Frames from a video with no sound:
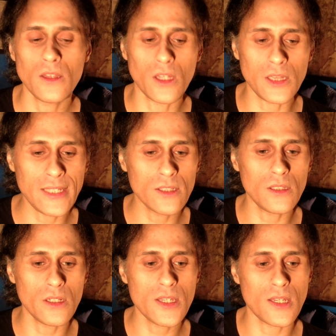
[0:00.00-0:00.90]
leader
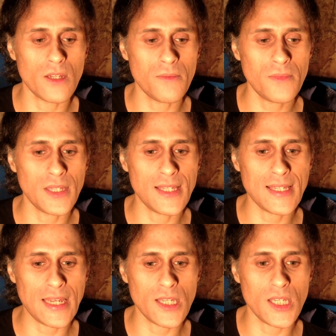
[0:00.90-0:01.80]
looks at him and
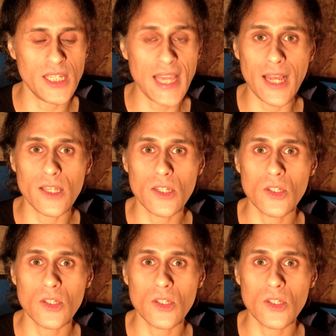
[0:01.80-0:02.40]
says, "Yes,